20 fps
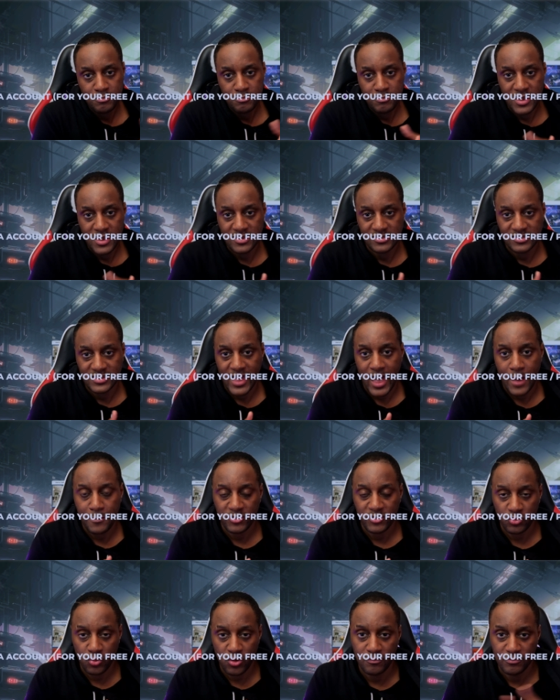PC app
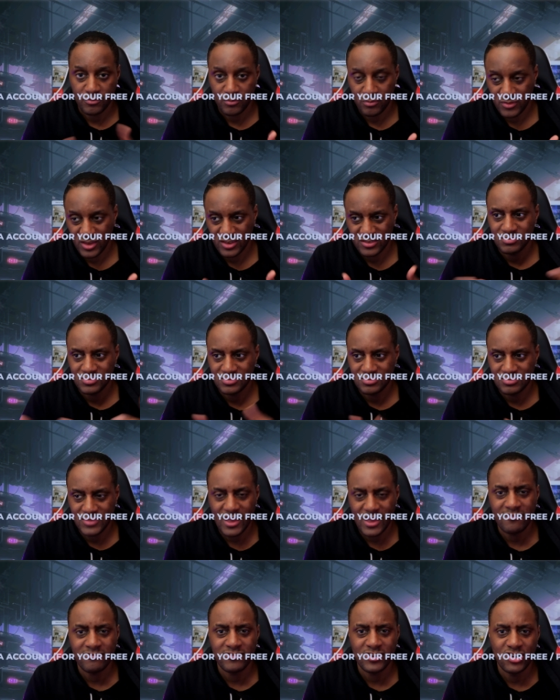as well. It's
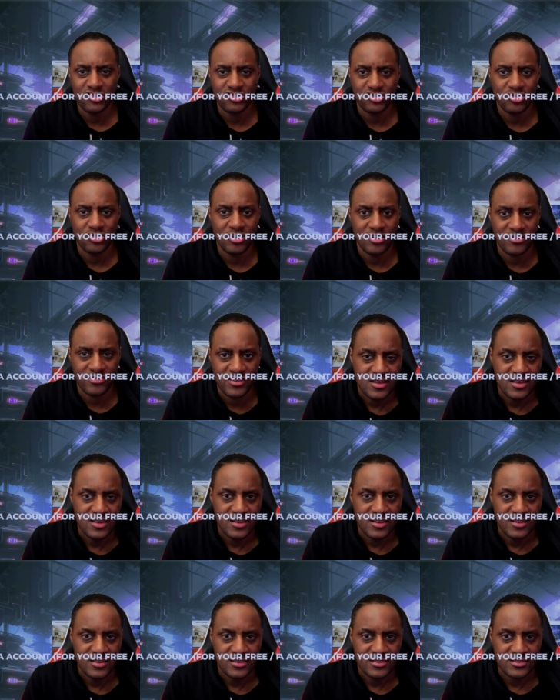their version of
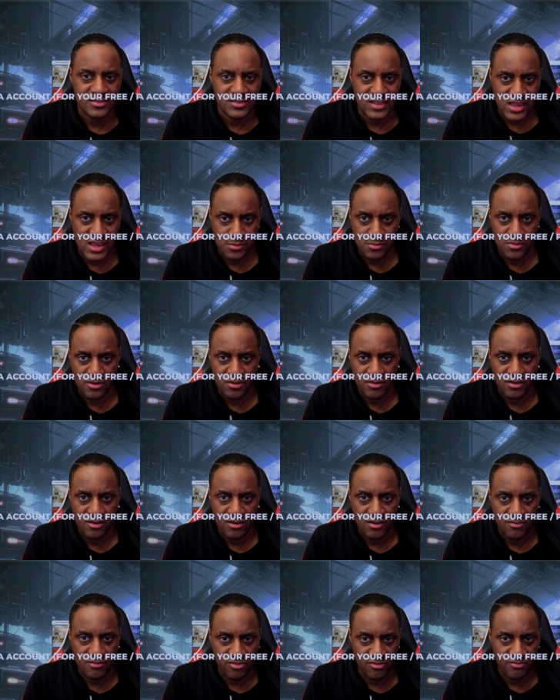Steam
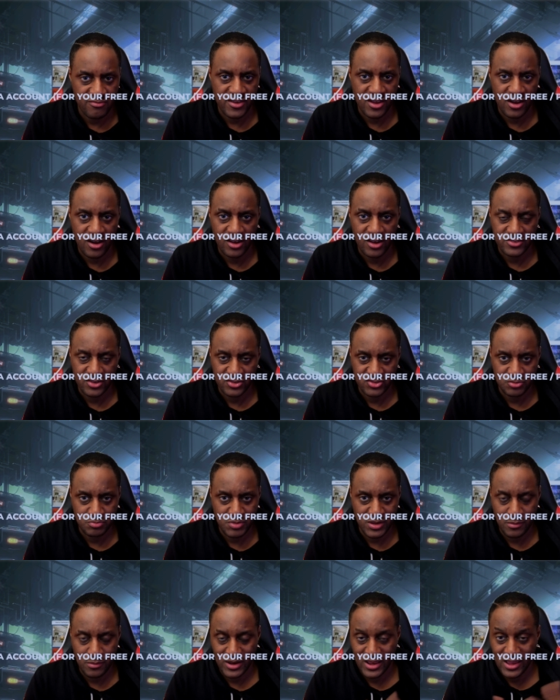for VR, so to
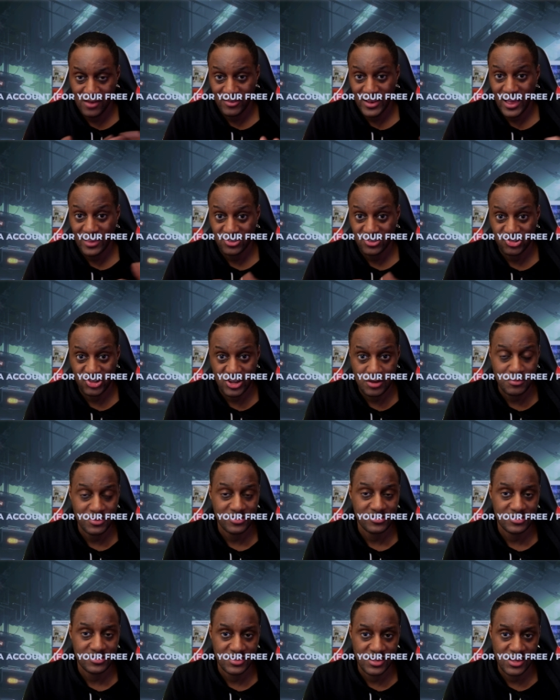speak. I mean, it even has
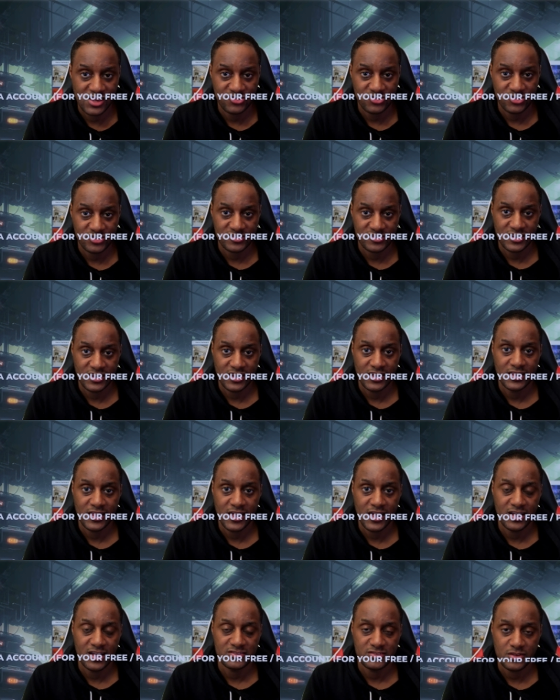achievements in there, as you'll see
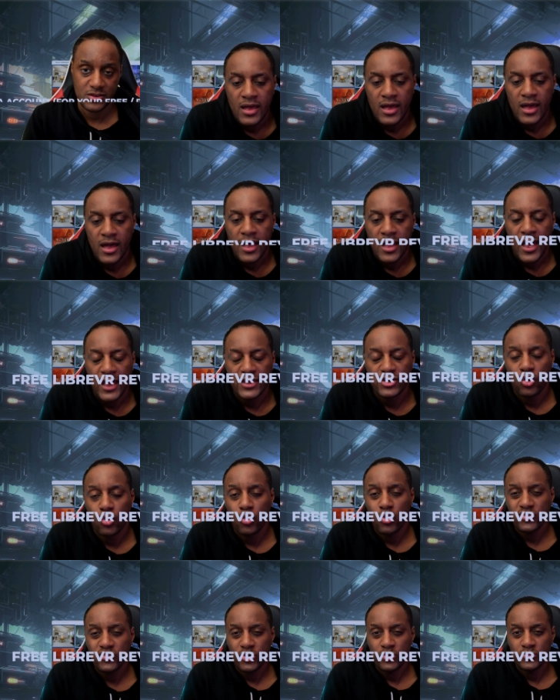later. So, yeah. And you'll
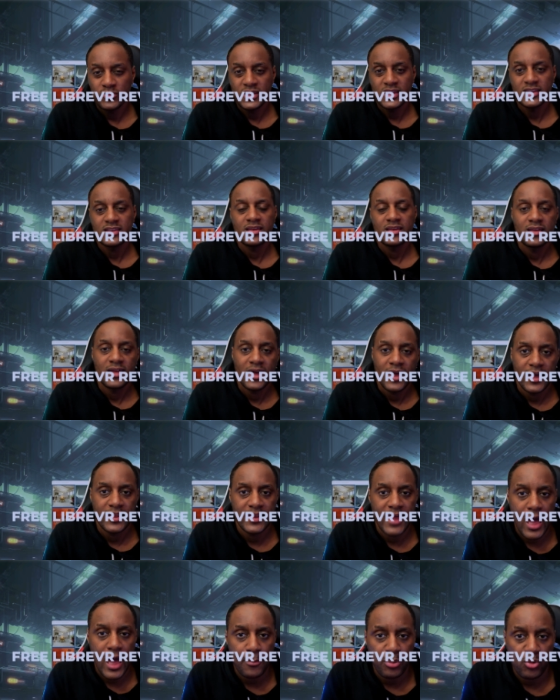also need an
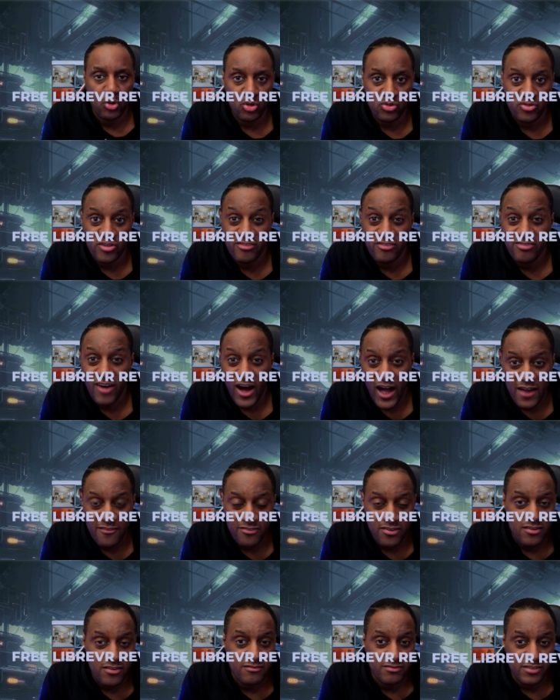app called Revive
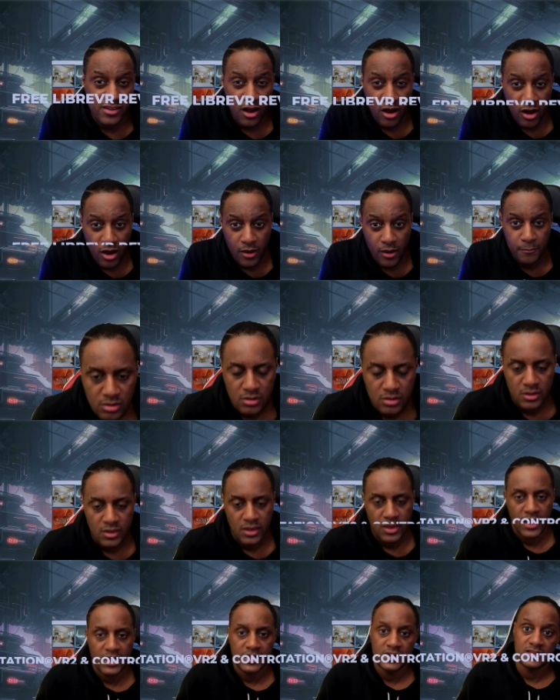VR.
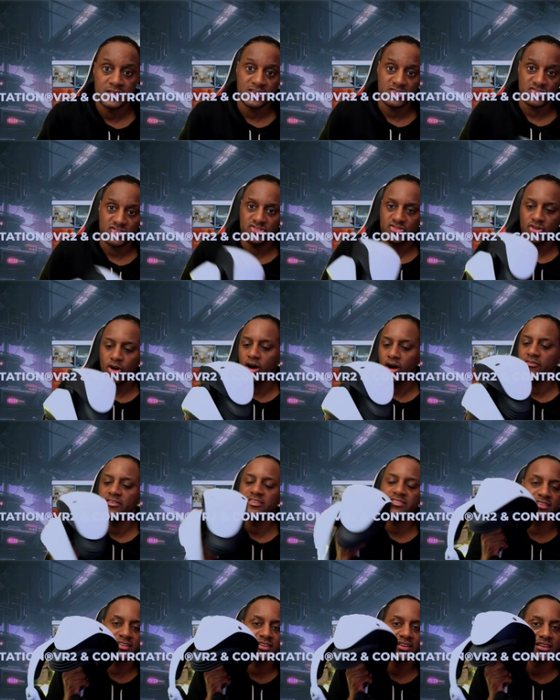In addition to
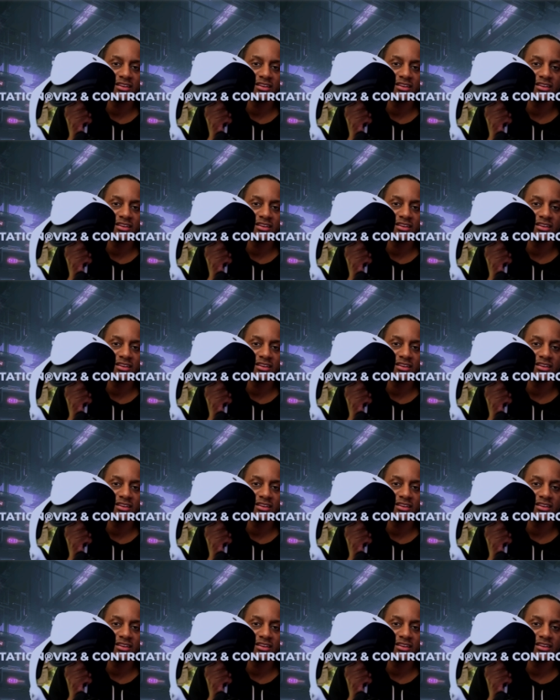obviously needing